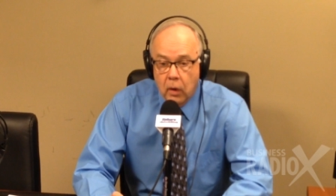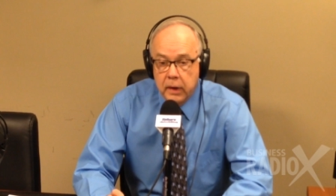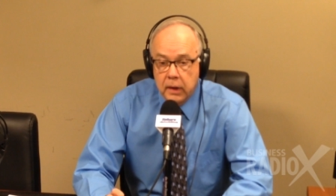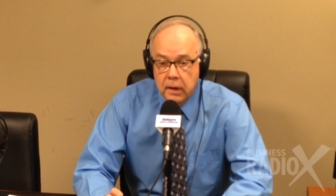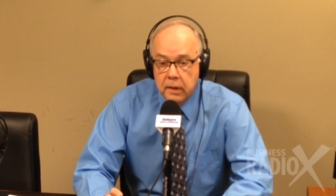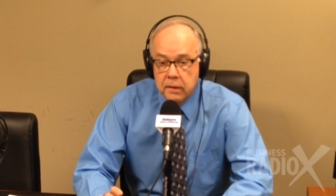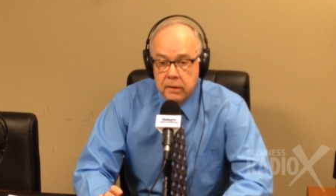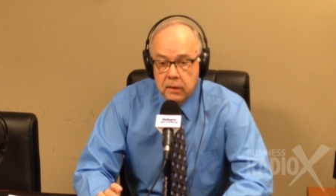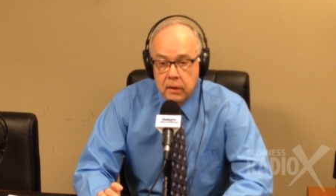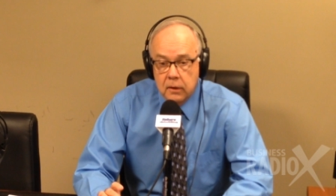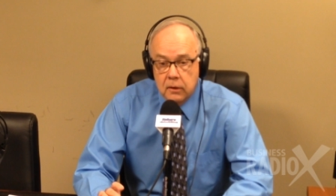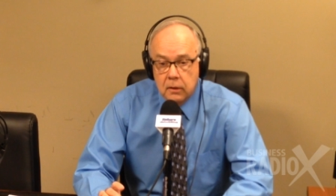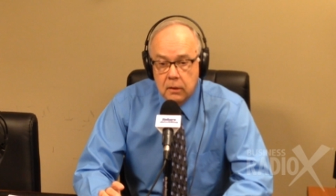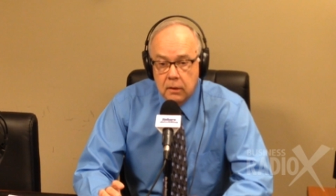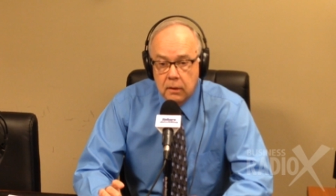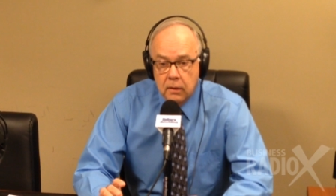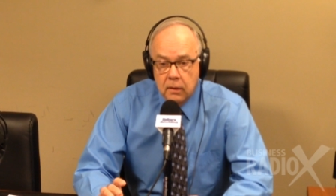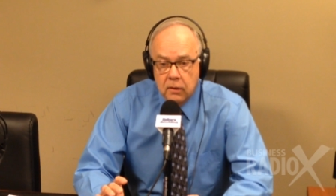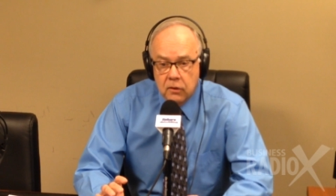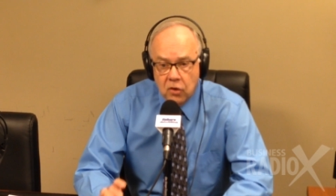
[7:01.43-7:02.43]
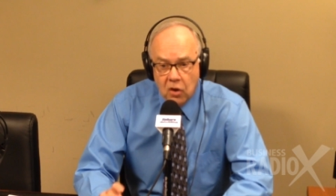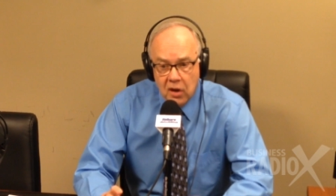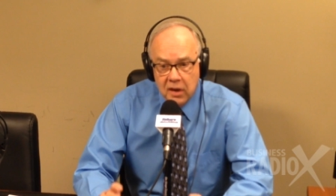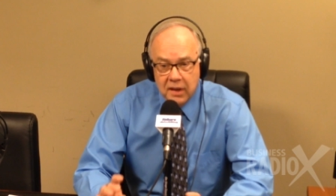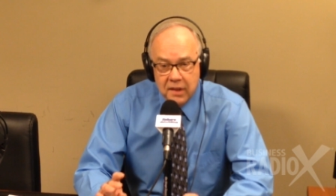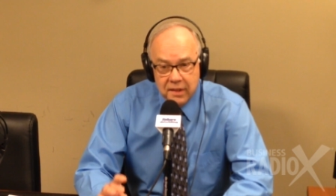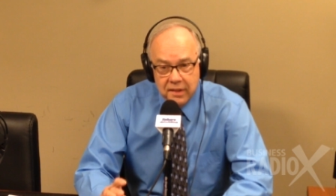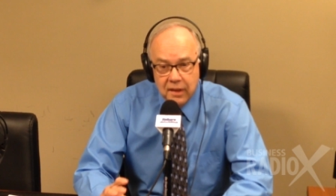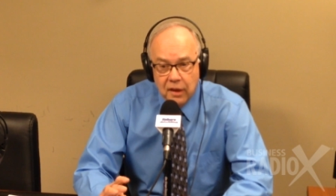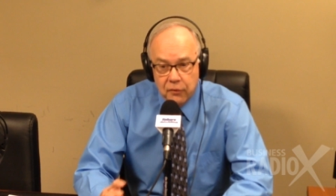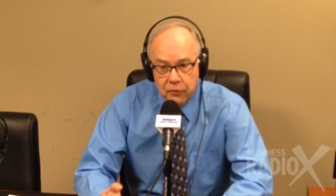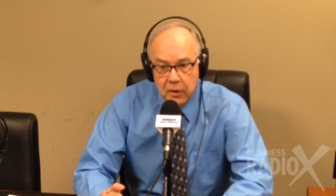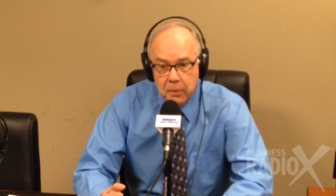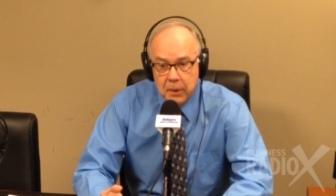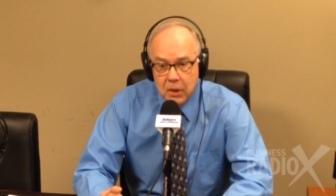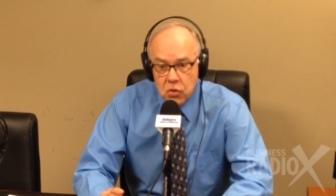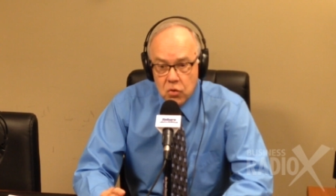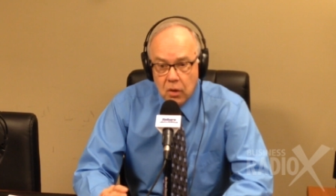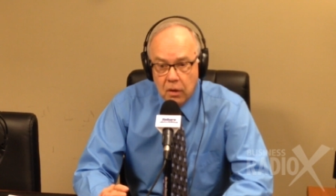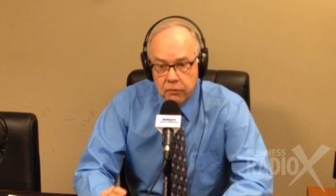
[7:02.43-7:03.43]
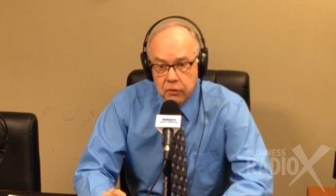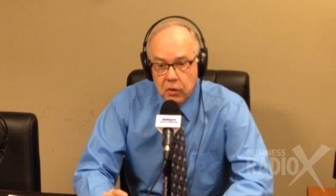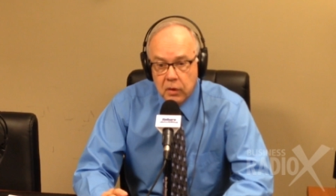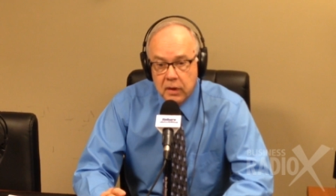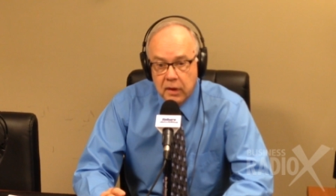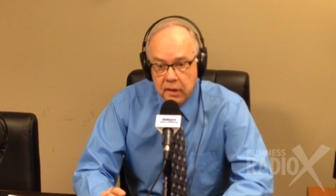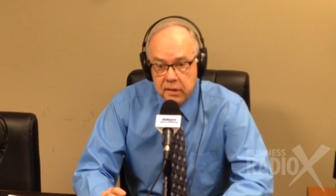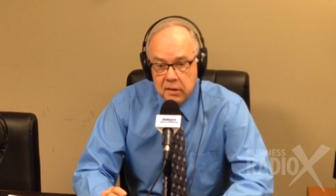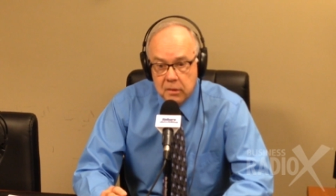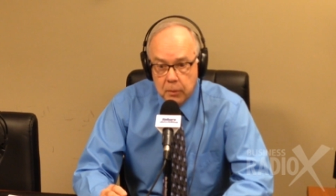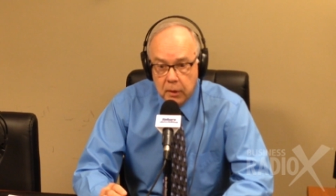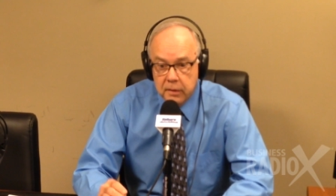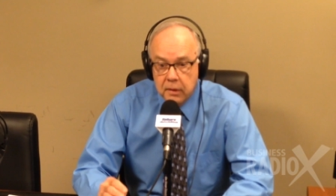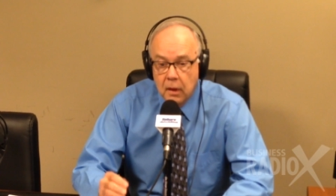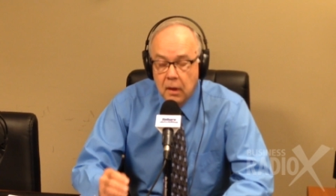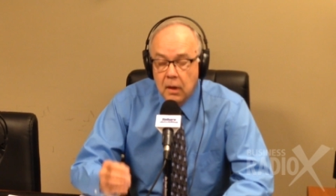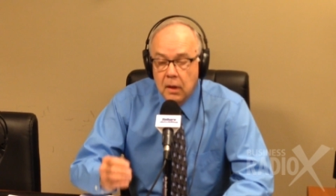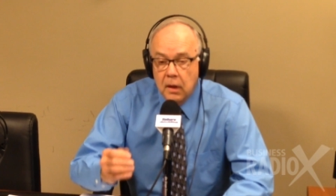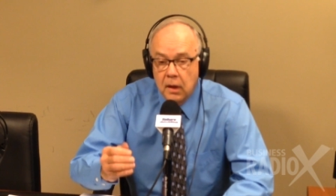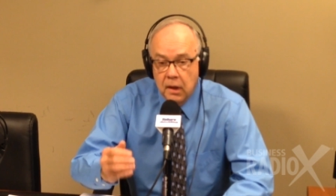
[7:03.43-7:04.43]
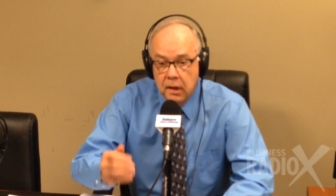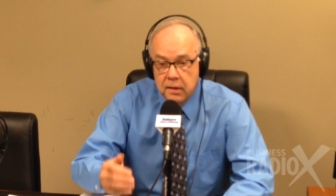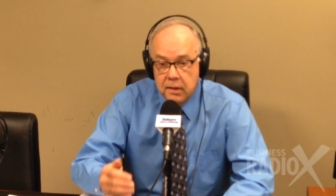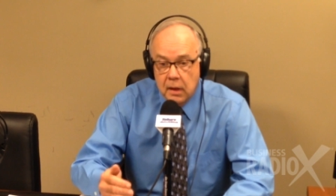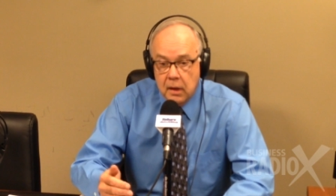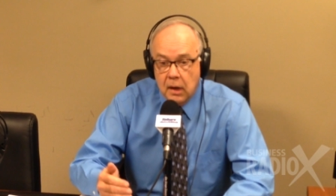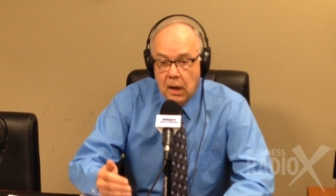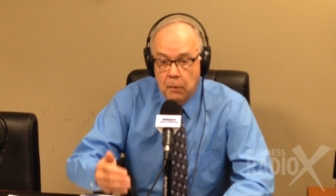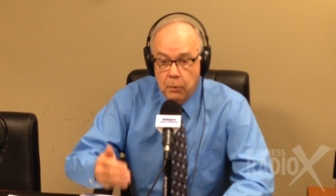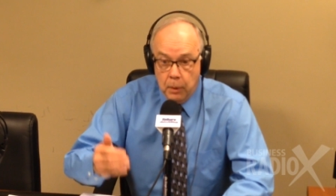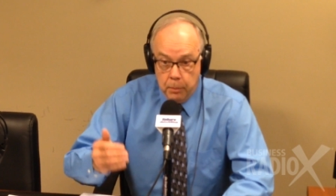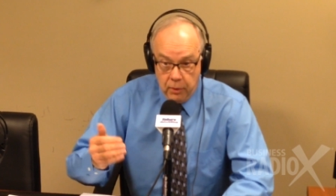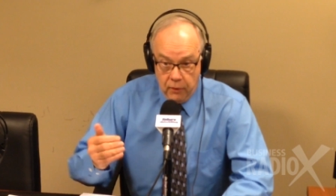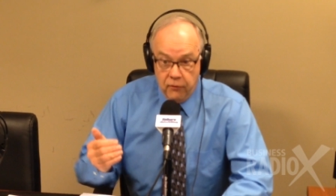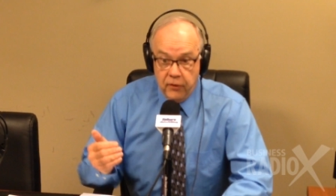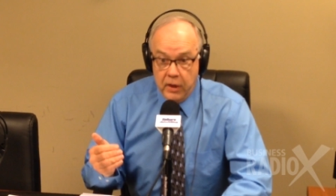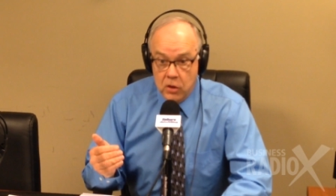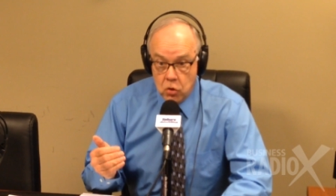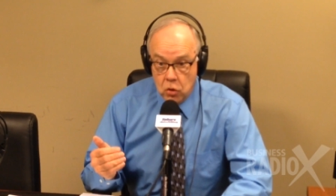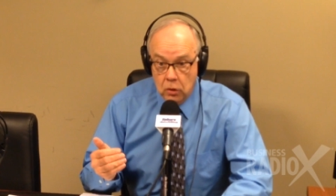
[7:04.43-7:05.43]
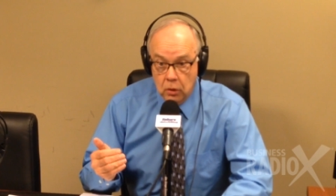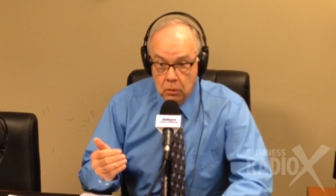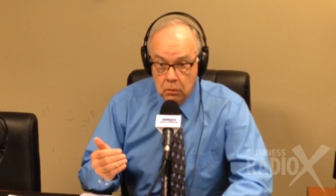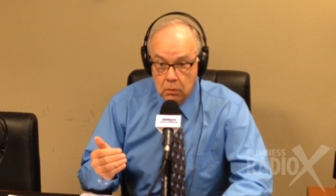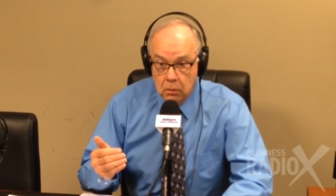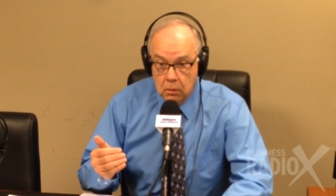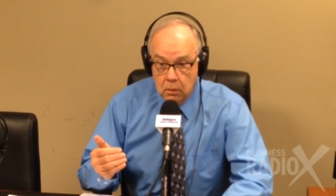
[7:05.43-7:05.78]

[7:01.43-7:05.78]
is the target self-image of your customers? Is it I'm a professional?